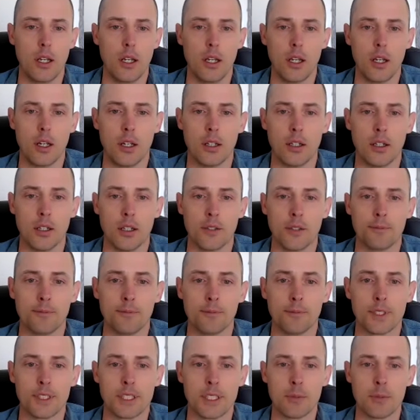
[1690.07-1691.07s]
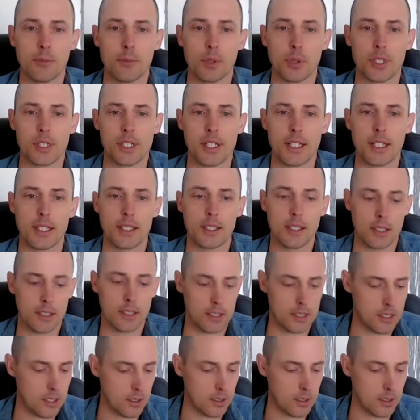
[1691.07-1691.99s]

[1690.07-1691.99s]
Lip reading: in a simple sentence,